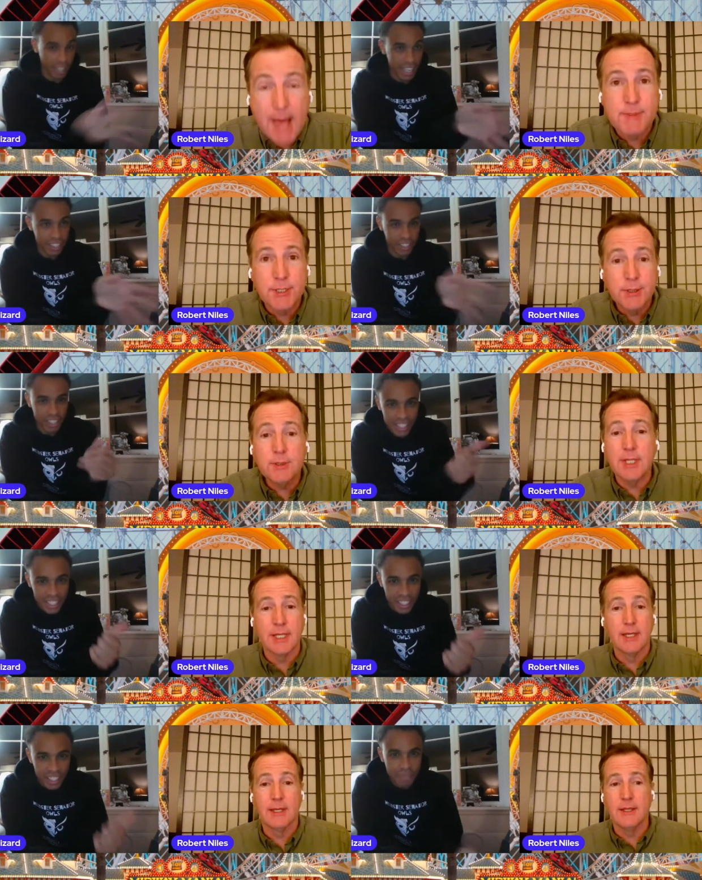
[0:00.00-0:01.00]
Speaker 1: last Absolutely. this
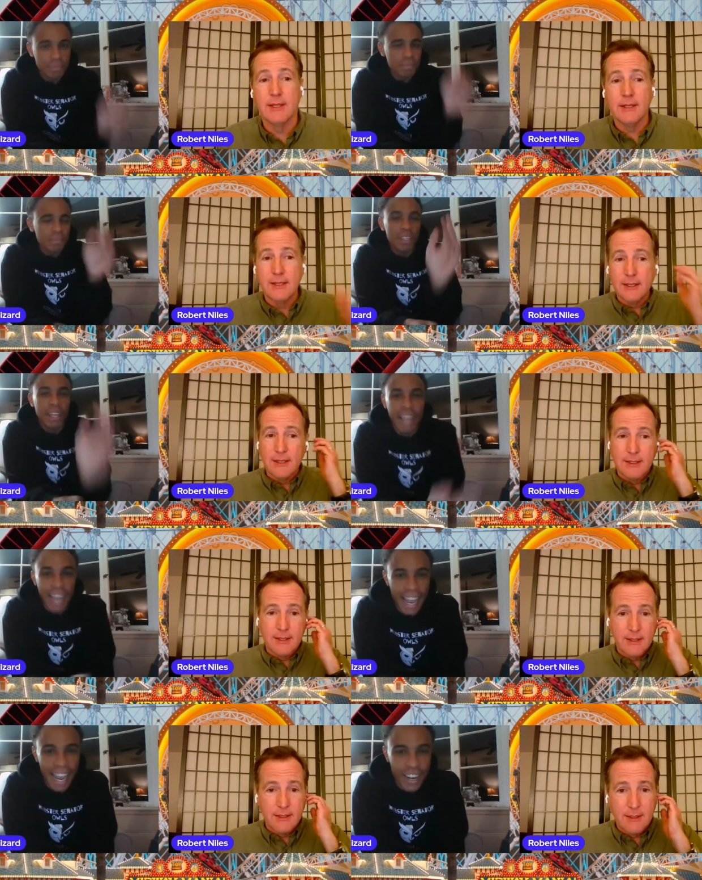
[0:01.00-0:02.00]
year.
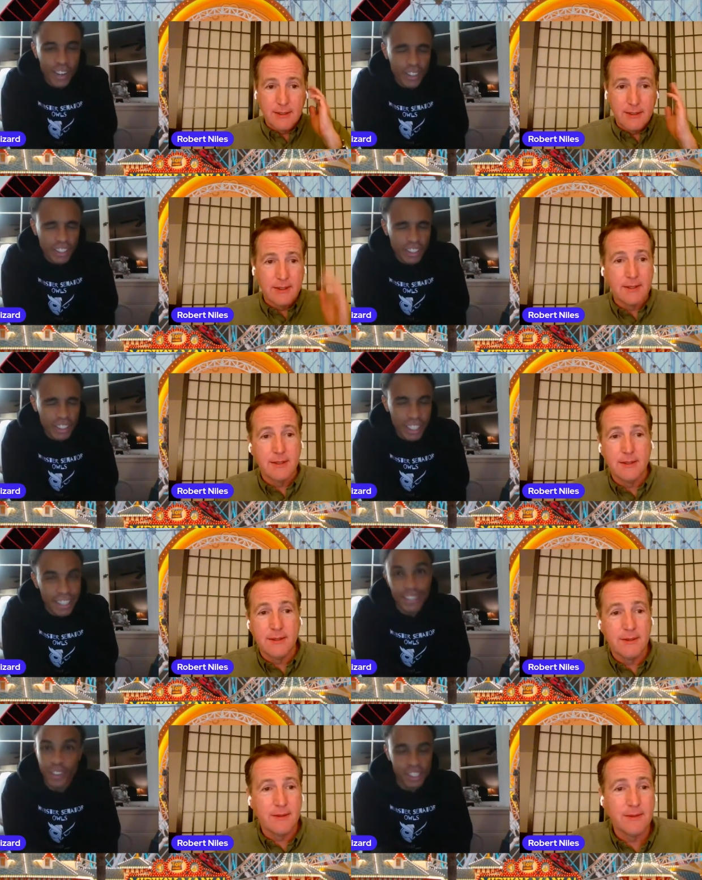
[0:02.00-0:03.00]
And it was she,
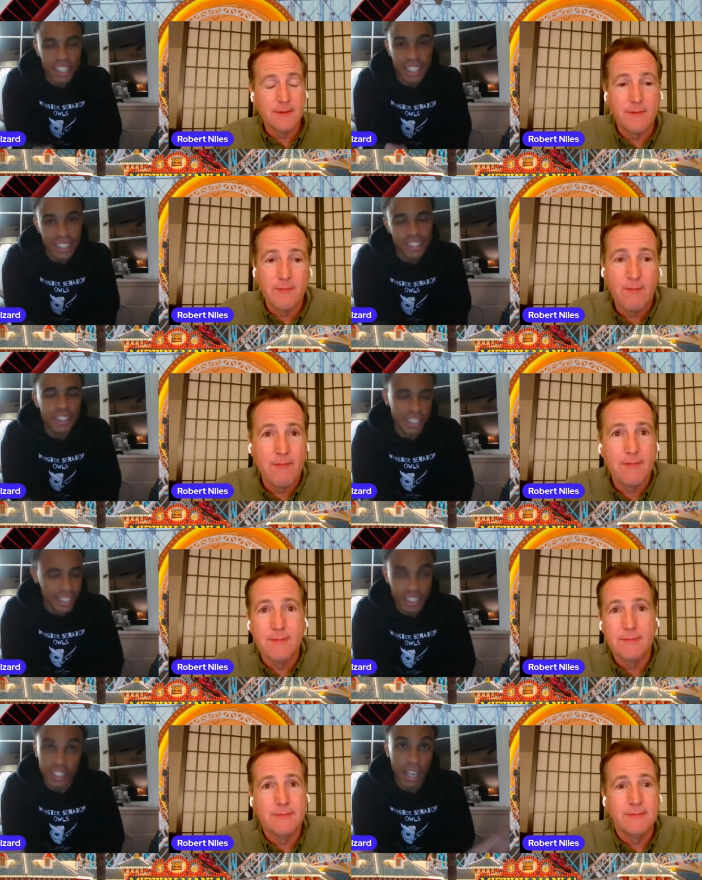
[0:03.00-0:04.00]
well, she, she
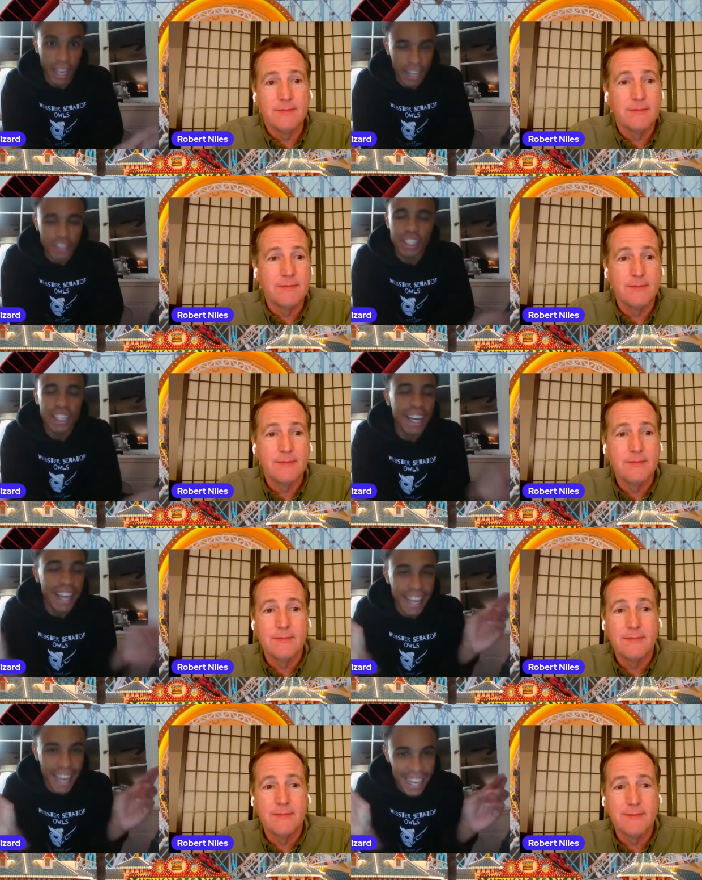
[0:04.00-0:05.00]
said she, she
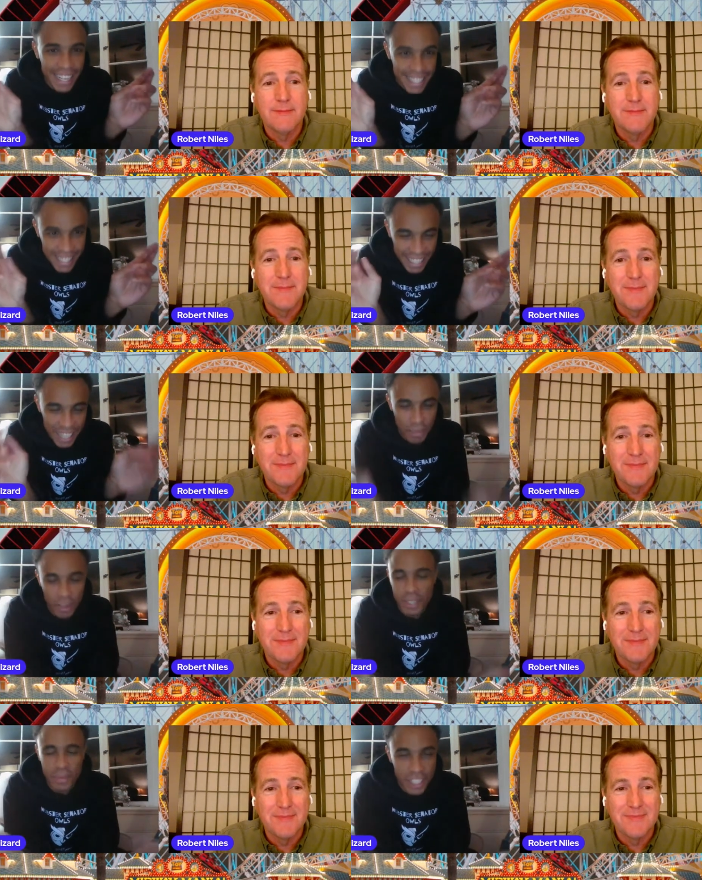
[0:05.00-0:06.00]
hates theme
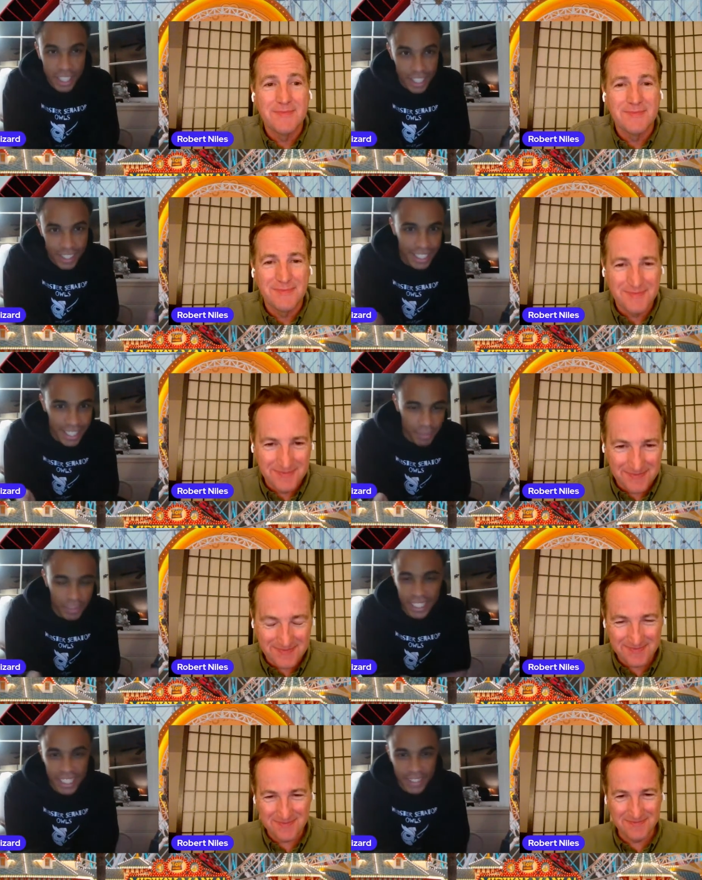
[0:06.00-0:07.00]
parks, but she goes to
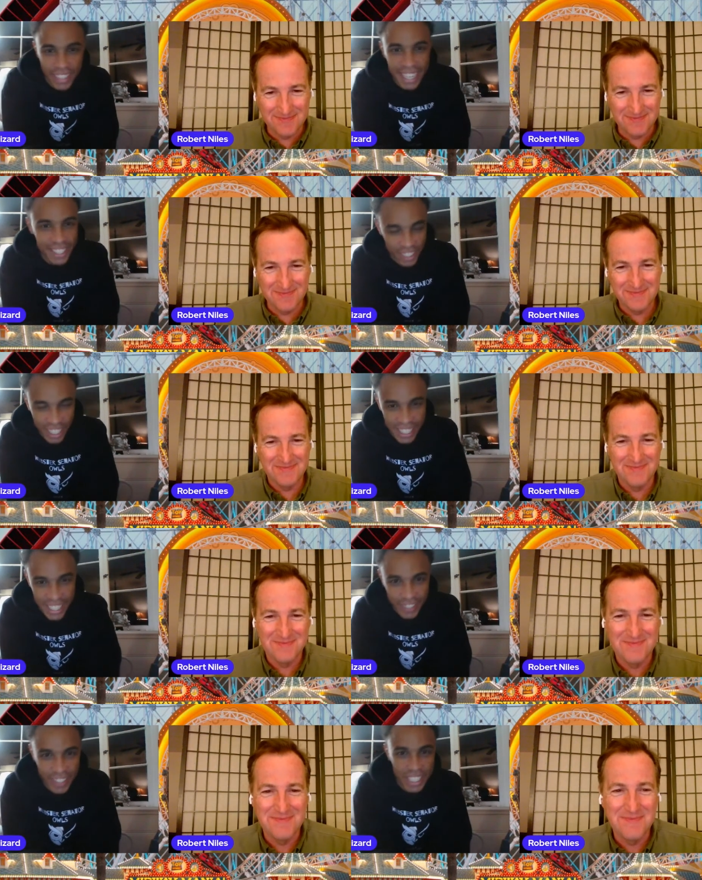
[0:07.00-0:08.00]
Six Flags. She likes
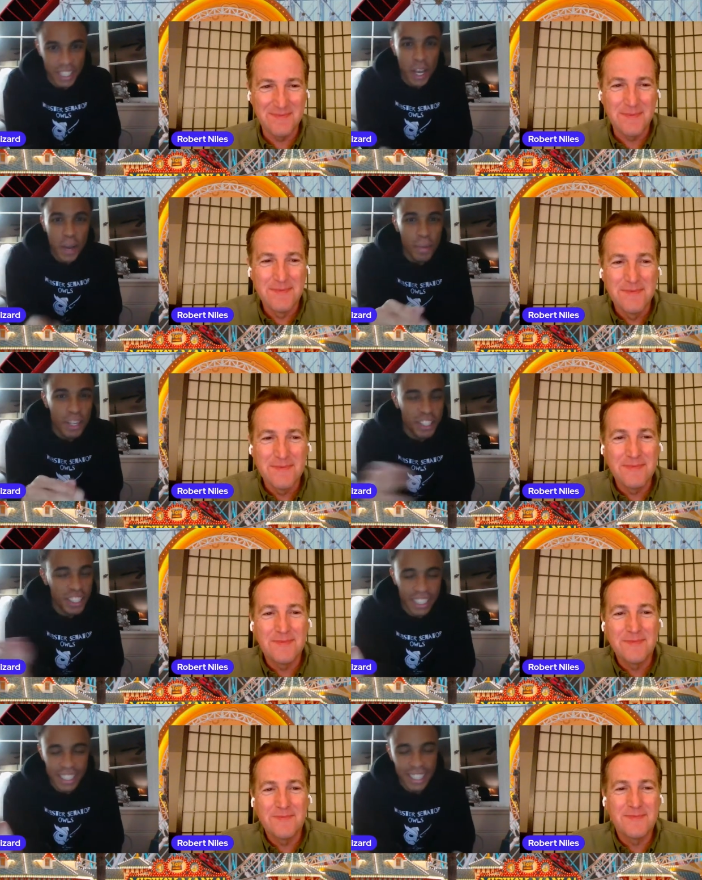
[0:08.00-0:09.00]
Six Flags, but she
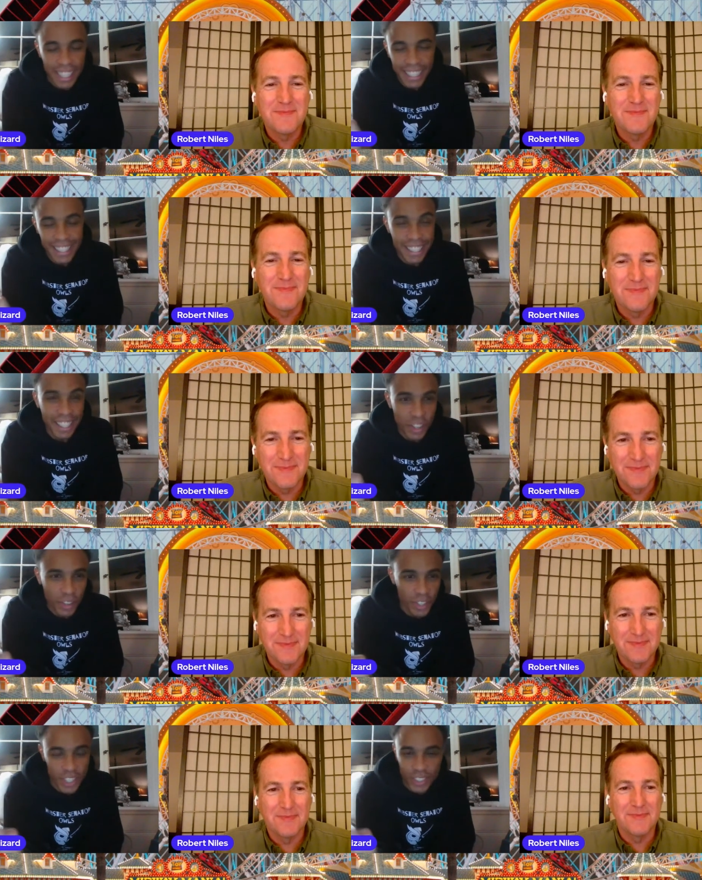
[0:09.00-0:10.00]
doesn't like
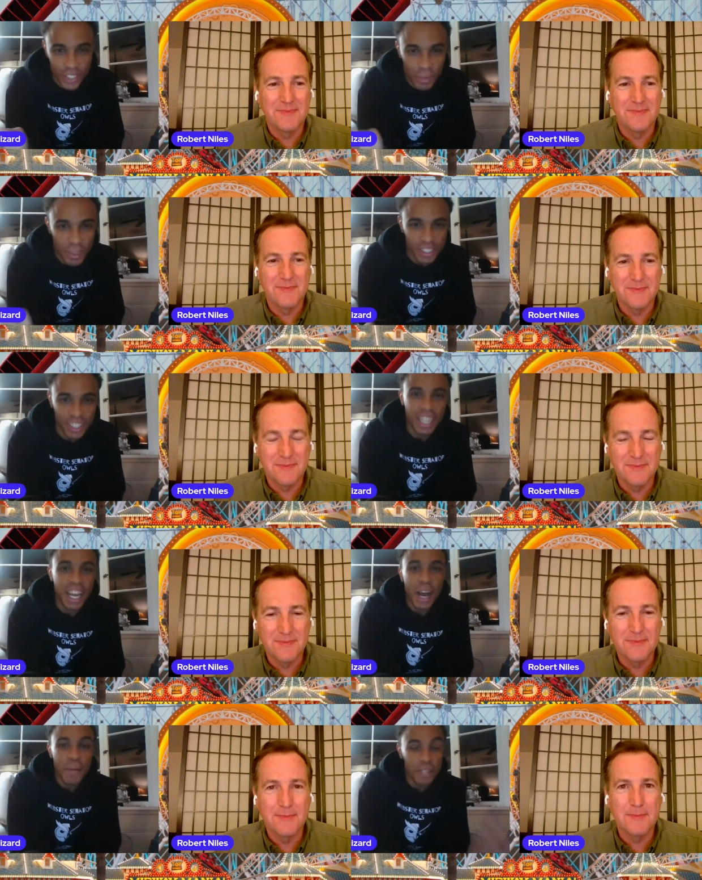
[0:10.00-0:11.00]
Universal too much, right?
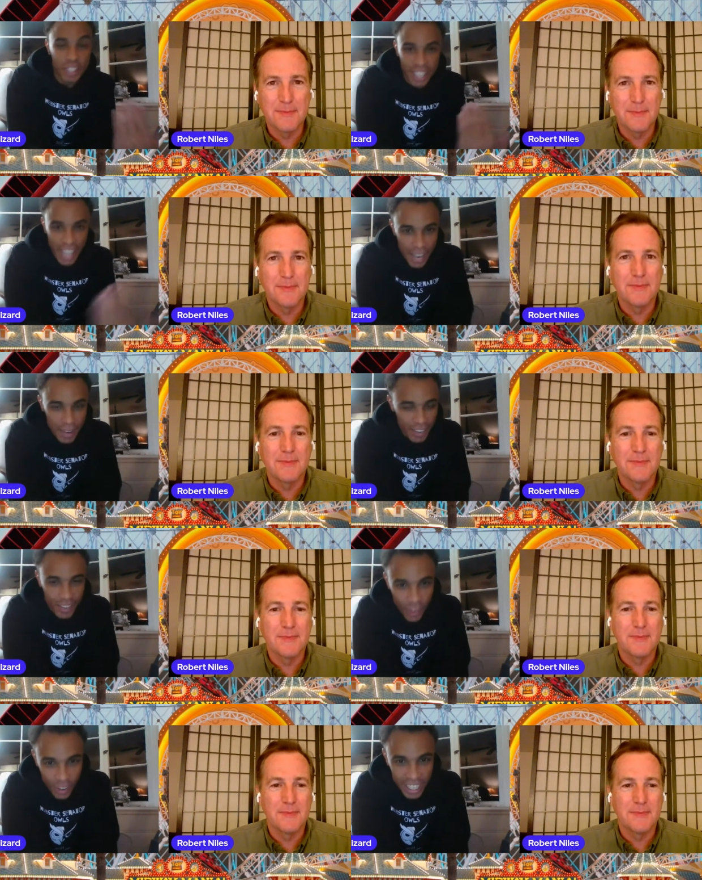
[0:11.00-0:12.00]
But she came out of
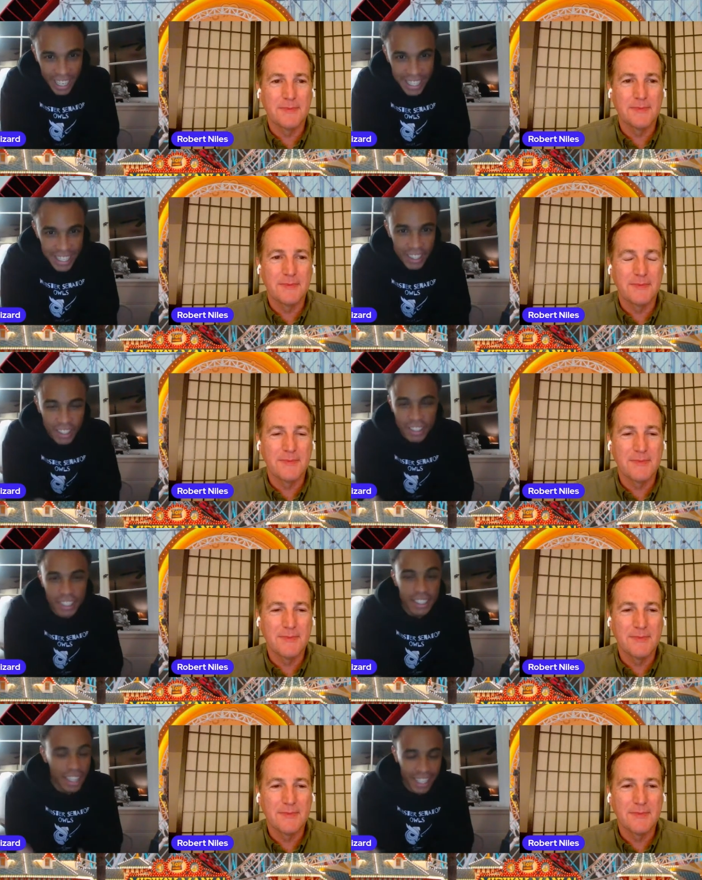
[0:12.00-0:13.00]
Horror Nights
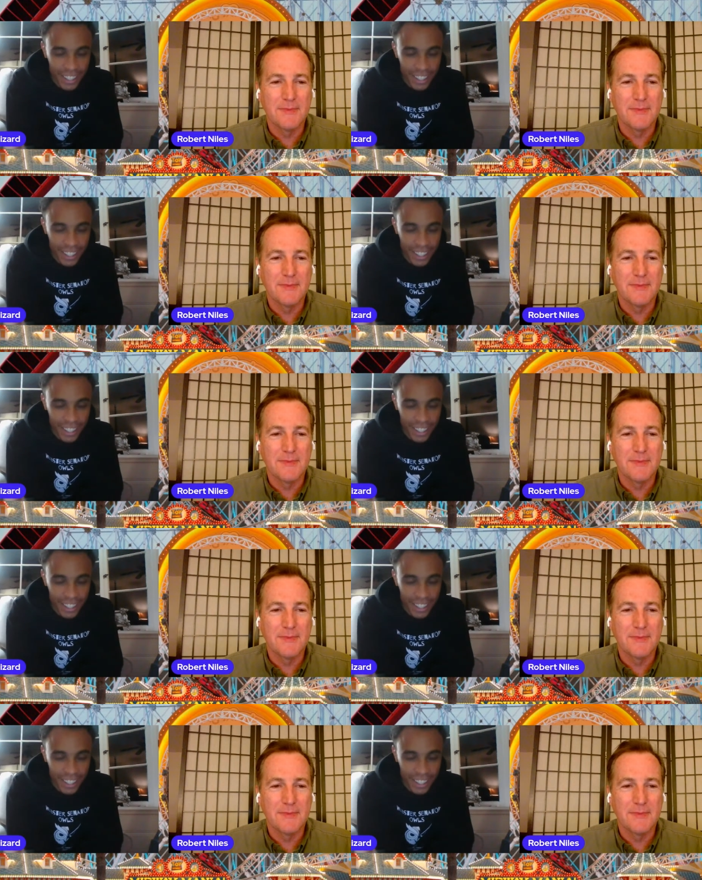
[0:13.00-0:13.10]
since, thank